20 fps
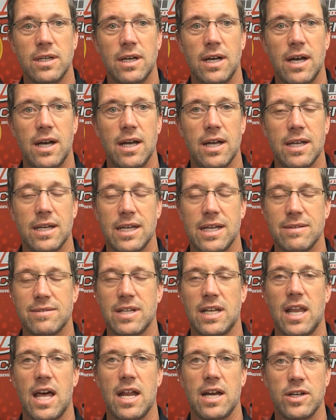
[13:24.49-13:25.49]
and gives
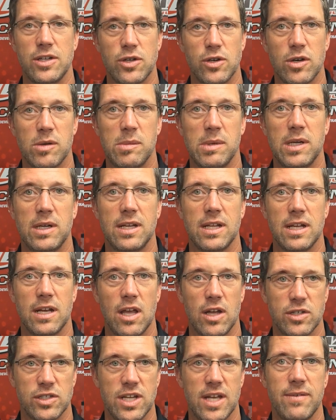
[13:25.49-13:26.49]
a lot of durability and
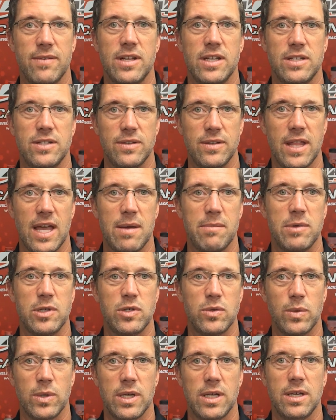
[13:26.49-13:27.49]
longevity to that
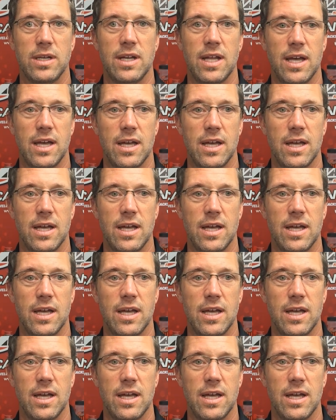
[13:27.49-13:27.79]
between